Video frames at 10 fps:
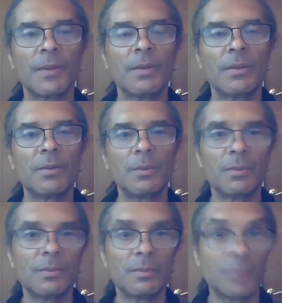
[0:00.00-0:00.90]
to
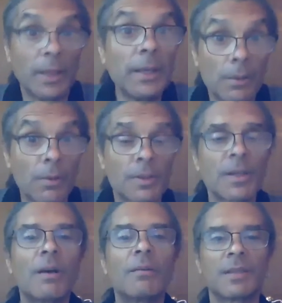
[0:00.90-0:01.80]
heal
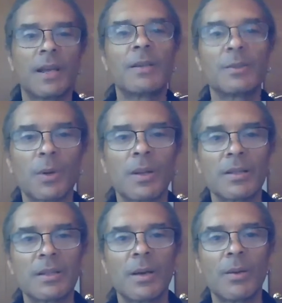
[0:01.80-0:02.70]
ourselves as well
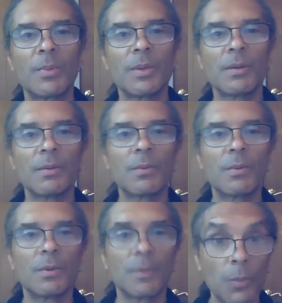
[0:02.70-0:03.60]
as to help the
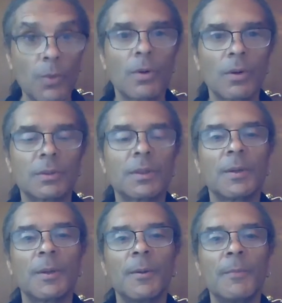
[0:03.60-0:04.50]
world
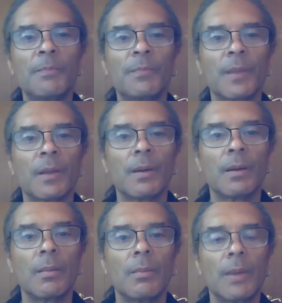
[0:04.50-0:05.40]

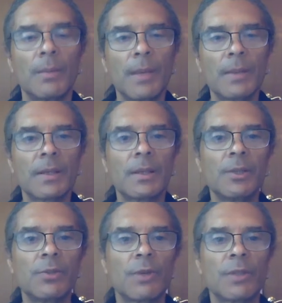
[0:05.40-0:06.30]
by basically
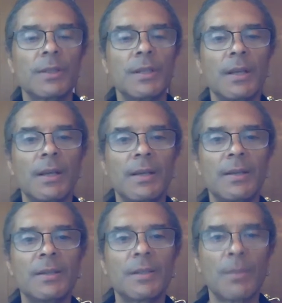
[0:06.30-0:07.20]
trusting
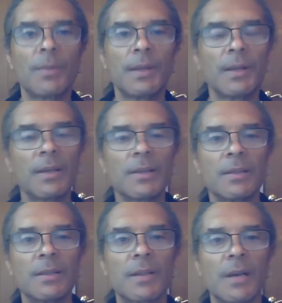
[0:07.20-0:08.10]
in something that's
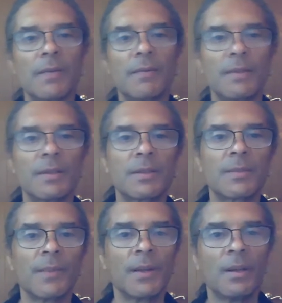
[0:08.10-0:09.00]
inside of us.
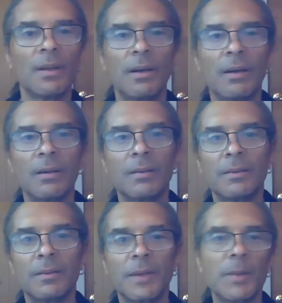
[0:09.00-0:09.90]

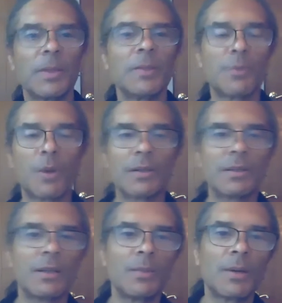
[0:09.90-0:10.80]
If anybody's
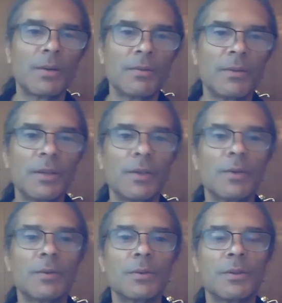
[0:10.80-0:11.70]
watched any of my other
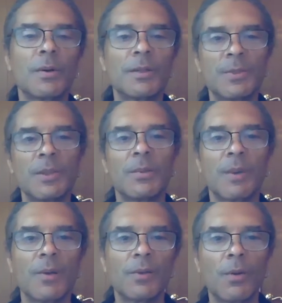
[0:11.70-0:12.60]
videos, you know I speak
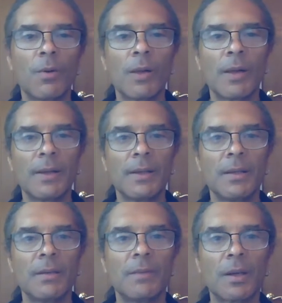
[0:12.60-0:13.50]
about the whole
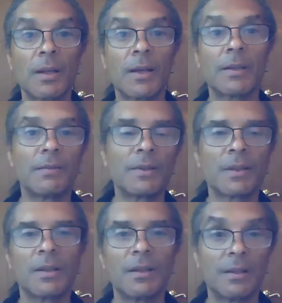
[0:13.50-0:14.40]
idea of a collective
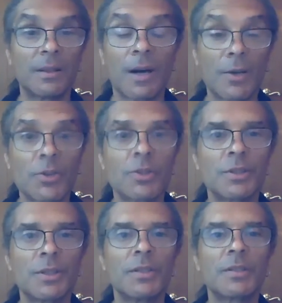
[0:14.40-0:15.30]

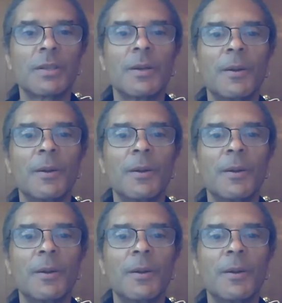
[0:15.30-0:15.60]
consciousness.